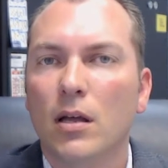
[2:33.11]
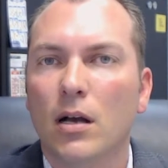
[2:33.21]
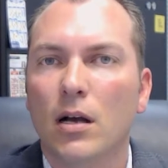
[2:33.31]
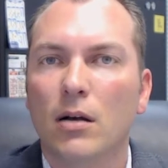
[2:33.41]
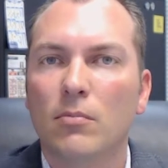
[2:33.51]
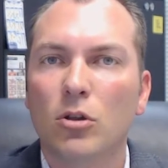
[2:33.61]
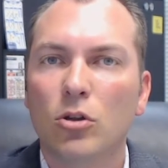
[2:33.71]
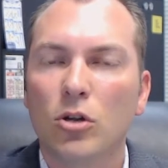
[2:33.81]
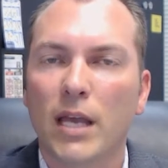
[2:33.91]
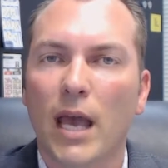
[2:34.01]

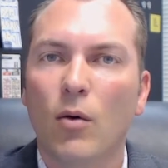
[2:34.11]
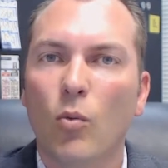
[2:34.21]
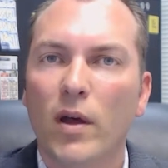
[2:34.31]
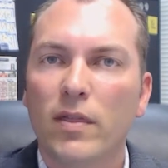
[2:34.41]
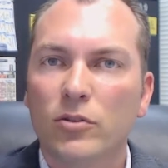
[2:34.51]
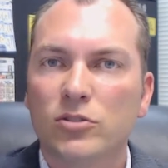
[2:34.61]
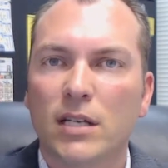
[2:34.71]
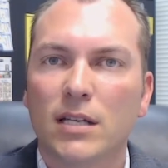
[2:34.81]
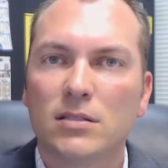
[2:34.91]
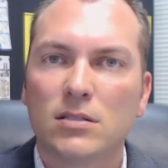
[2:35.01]
look at when those
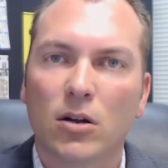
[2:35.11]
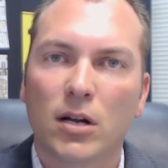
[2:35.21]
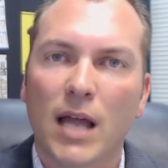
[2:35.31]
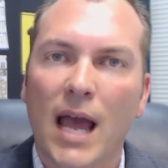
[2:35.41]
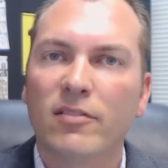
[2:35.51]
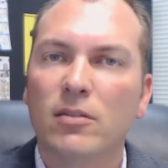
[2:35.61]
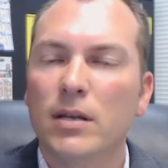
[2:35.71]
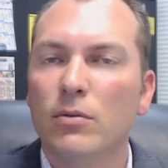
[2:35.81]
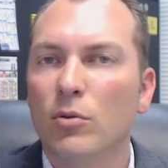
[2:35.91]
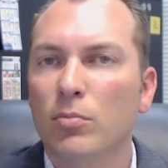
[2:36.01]
things are going to have to
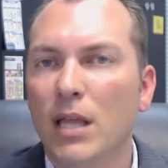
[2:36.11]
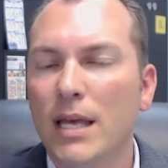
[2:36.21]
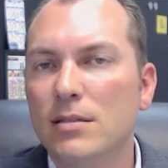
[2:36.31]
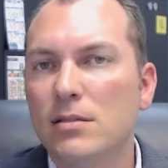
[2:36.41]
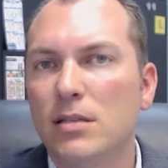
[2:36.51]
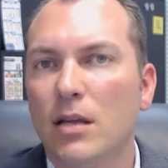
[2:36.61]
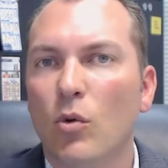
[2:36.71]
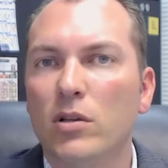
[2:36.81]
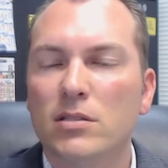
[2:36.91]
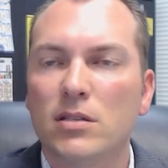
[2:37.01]
be replaced and
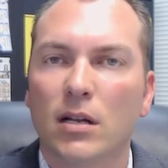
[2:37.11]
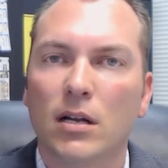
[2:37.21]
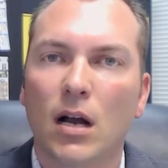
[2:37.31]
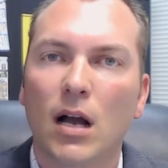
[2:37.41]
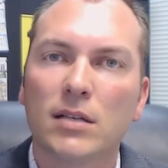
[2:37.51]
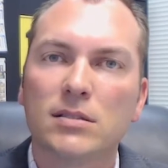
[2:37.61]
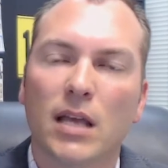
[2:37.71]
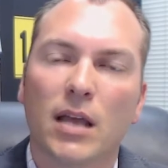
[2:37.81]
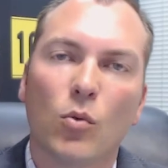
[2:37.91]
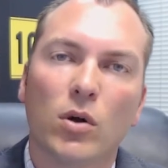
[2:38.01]
what it's going to cost
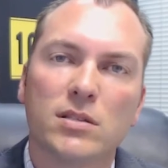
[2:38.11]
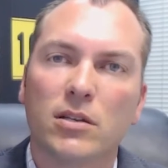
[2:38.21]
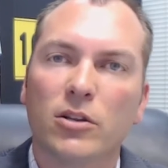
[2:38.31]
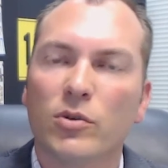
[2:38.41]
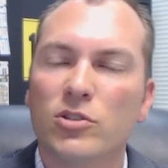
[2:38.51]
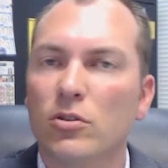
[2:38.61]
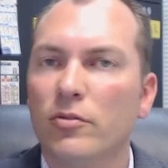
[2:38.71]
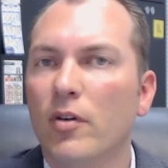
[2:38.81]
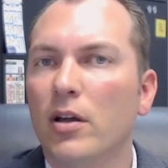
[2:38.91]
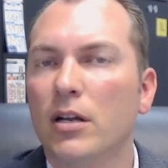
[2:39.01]
and what's in your
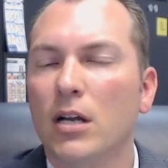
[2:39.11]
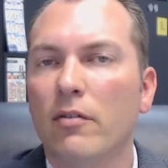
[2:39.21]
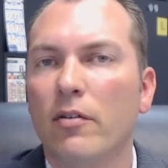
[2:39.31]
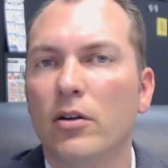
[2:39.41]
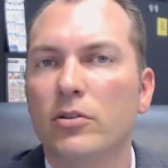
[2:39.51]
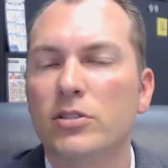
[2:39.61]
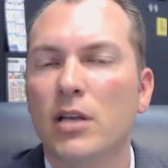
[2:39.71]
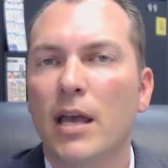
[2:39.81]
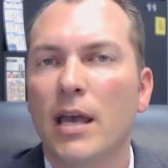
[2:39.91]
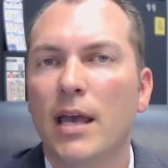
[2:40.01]
reserve fund to cover those.